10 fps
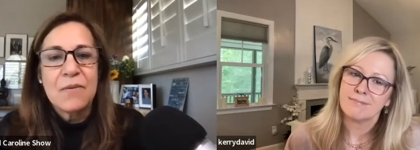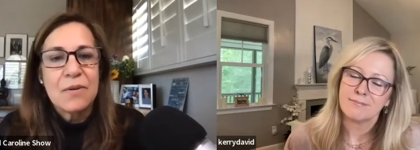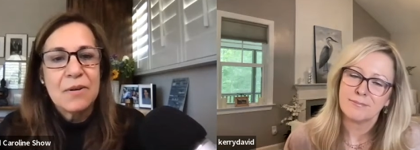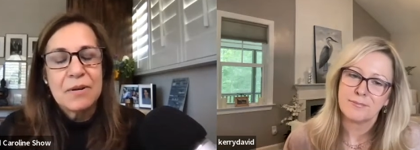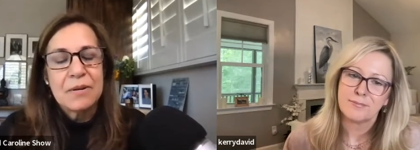
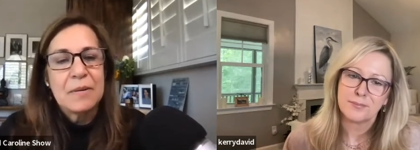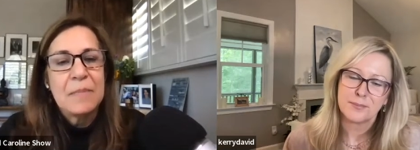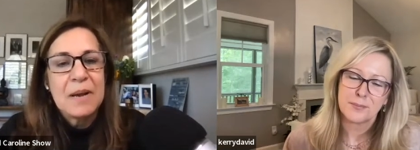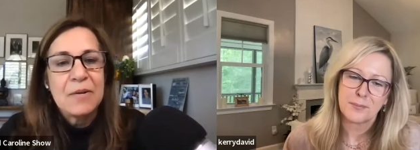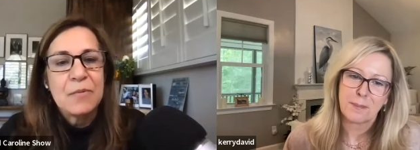Speaker 1: or
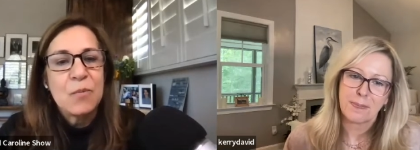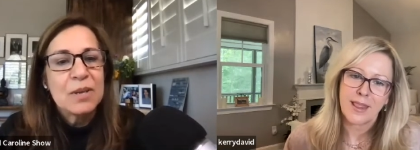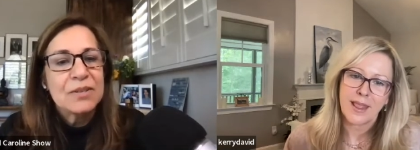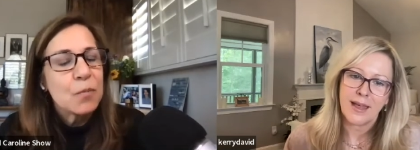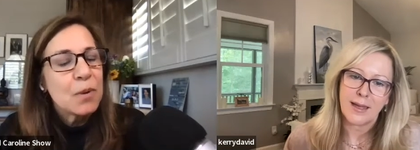about
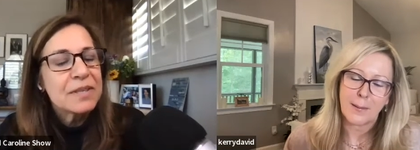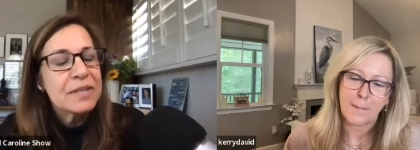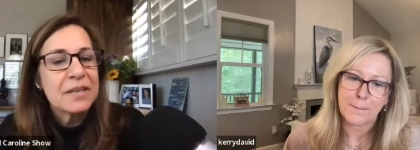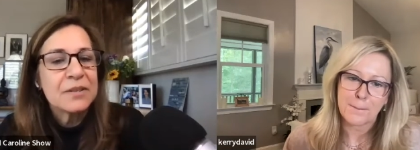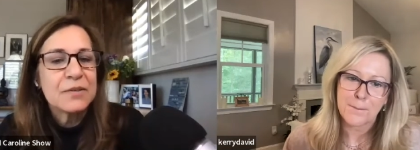what's, what's
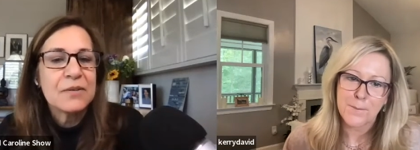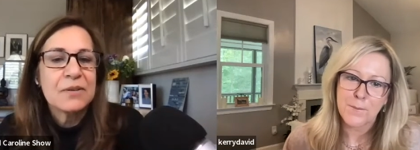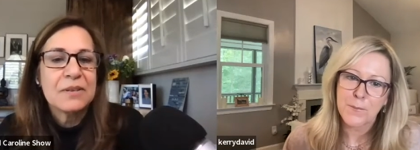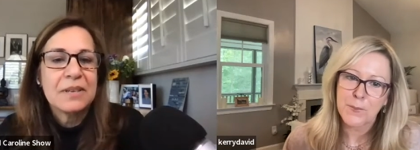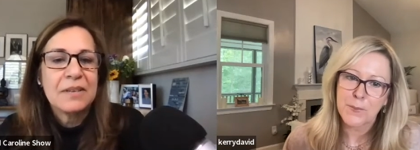next
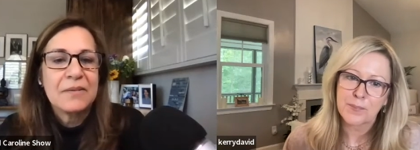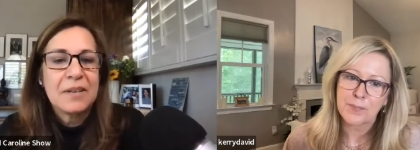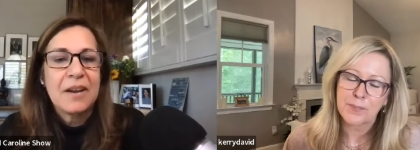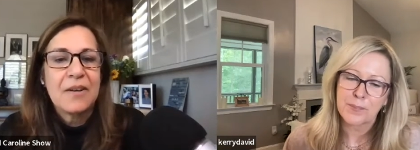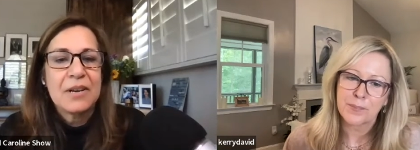for
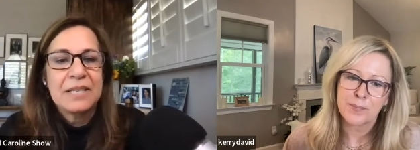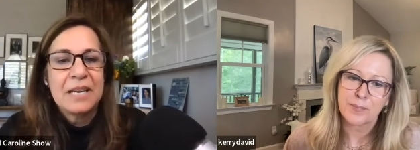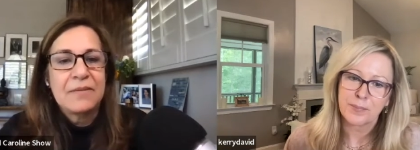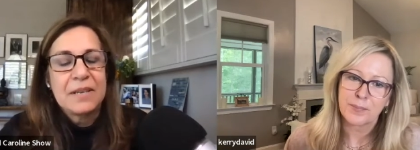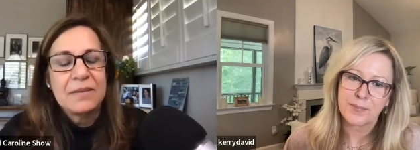Kerry
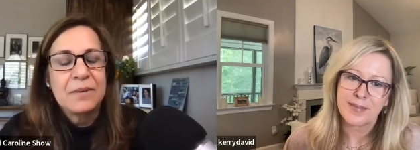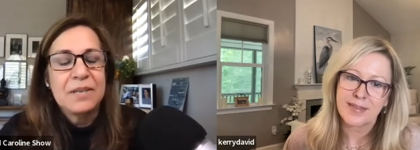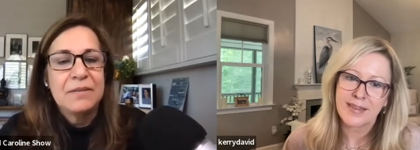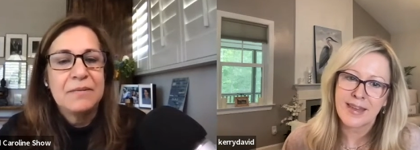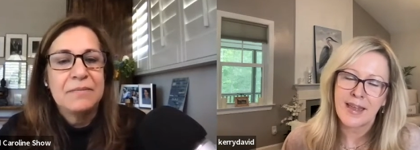David? What do
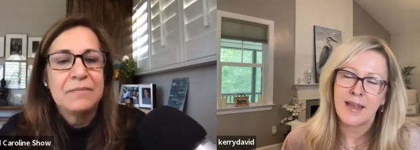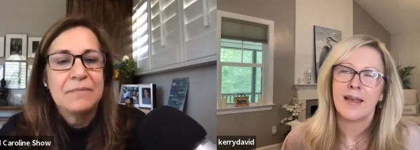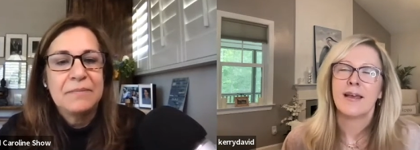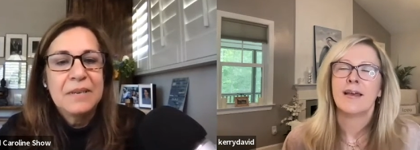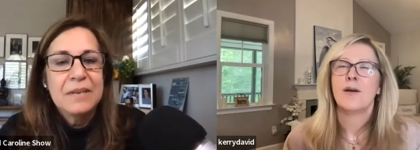you,
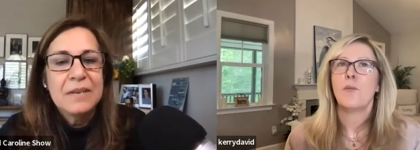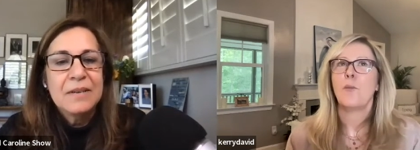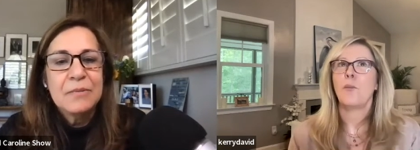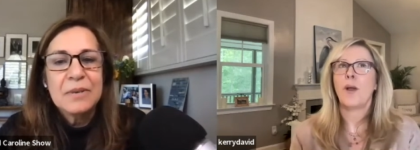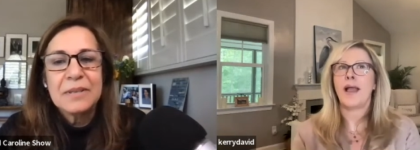
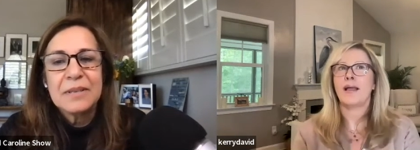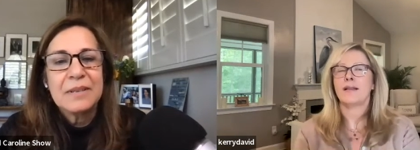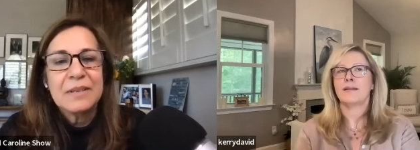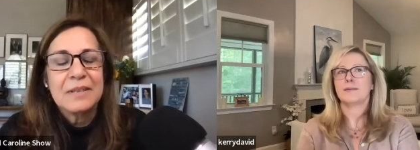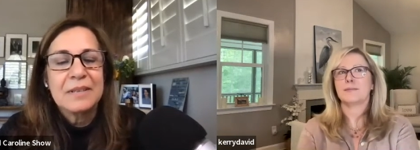well,
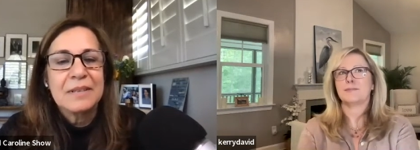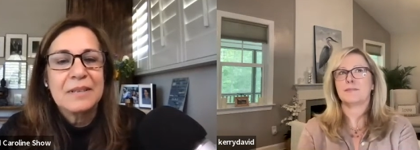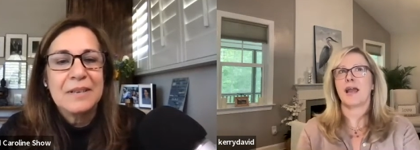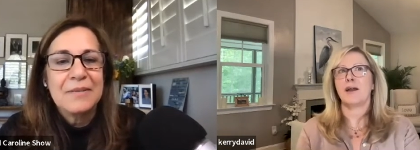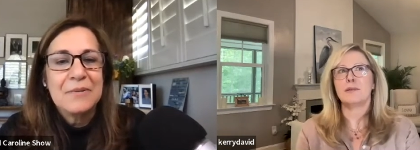what,
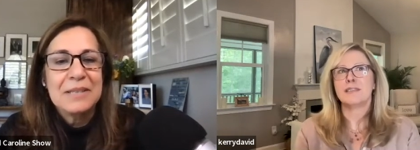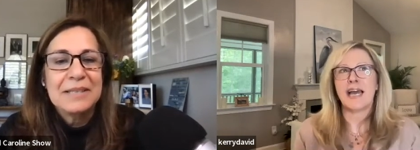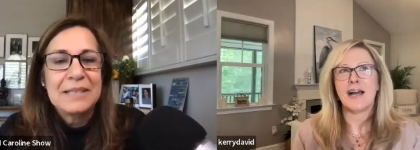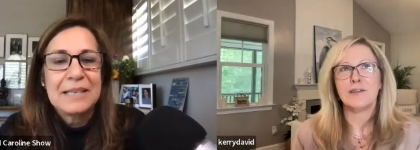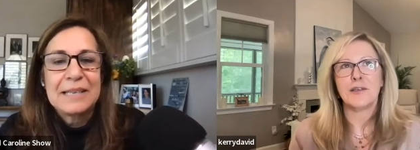
Speaker 2: I will What's
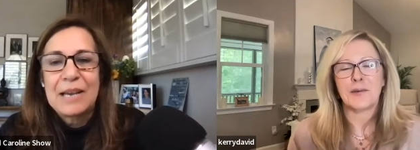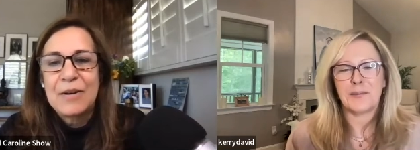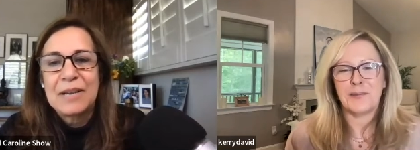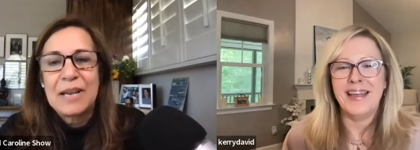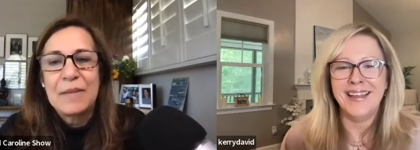help you.
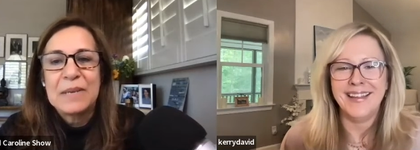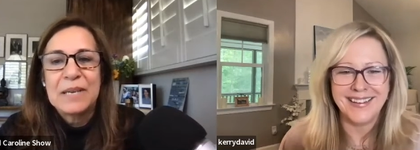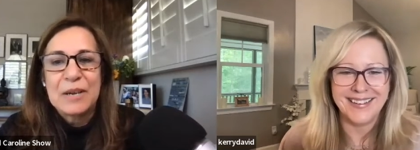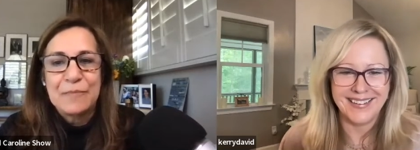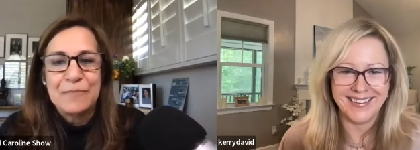Coming
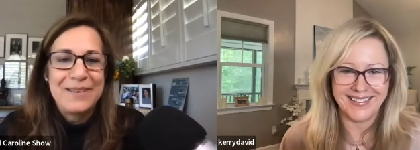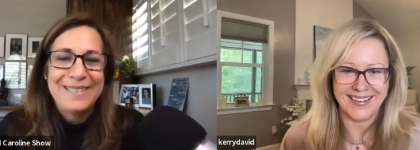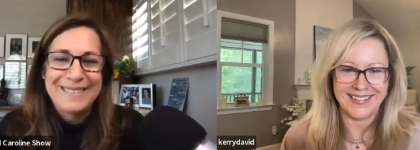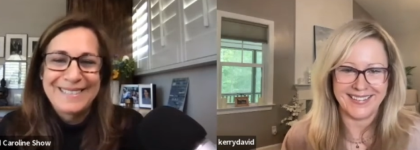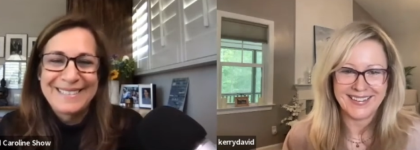up?
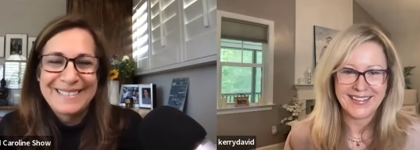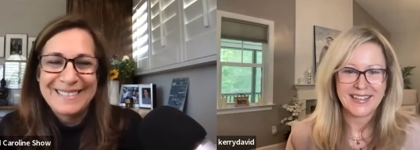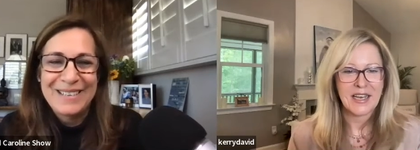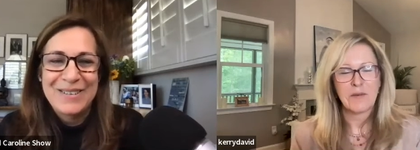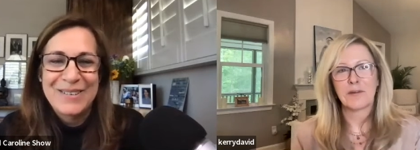
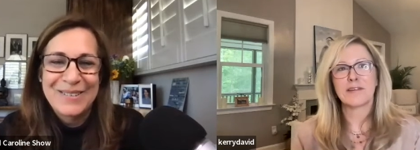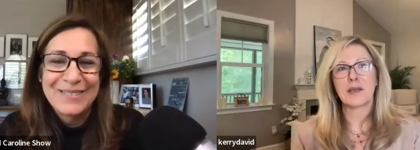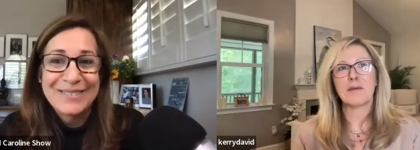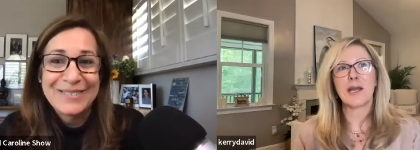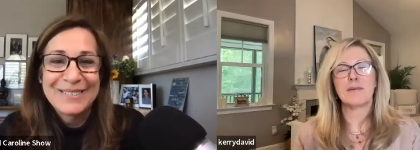Oh. What's
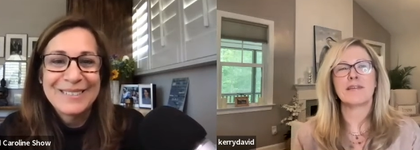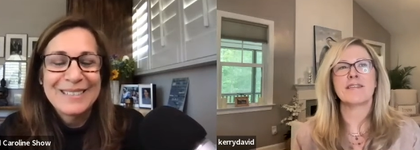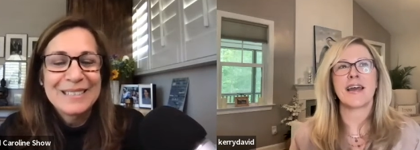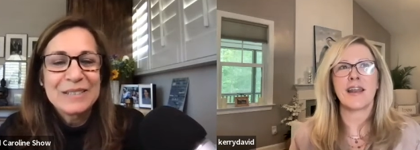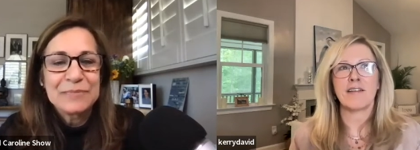coming up is
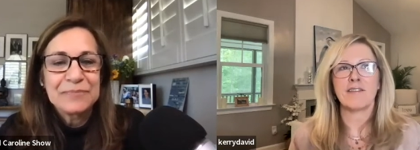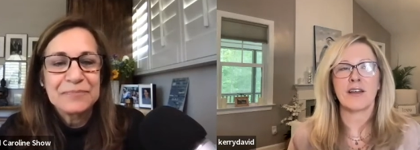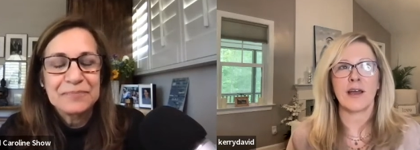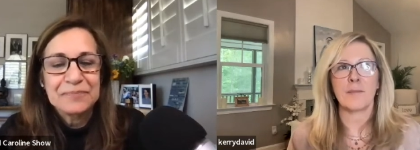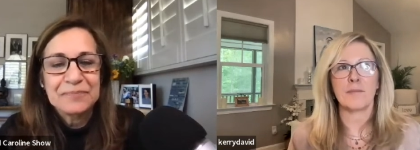that I've got,
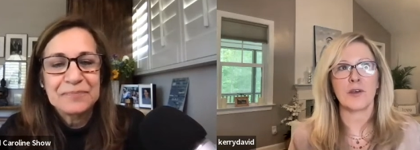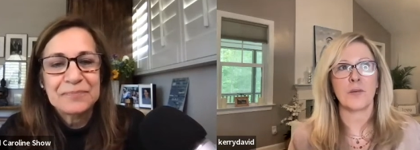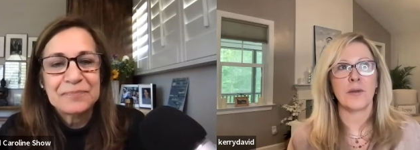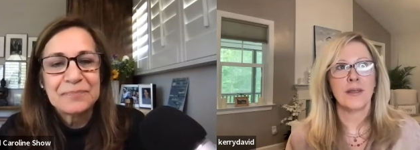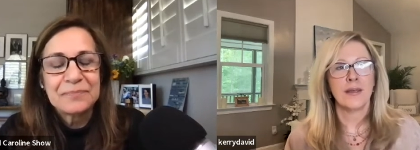um, so
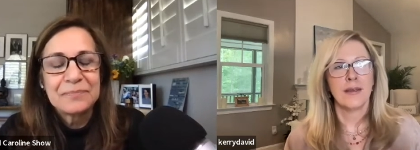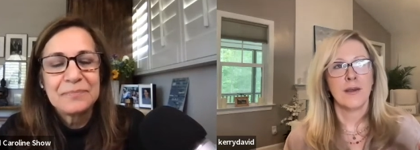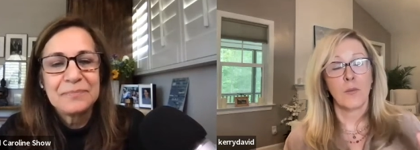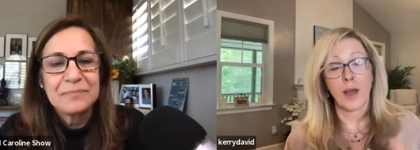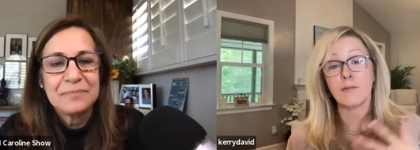
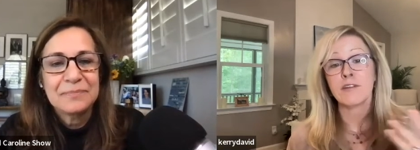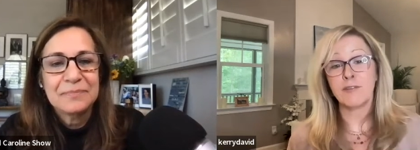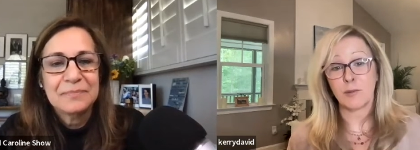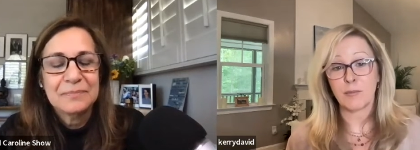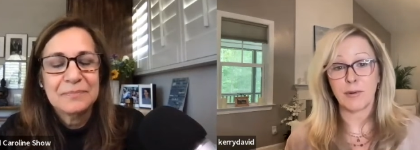while I was
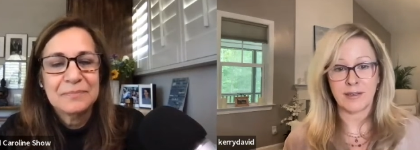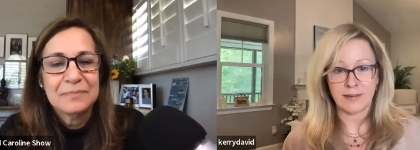filming Breaking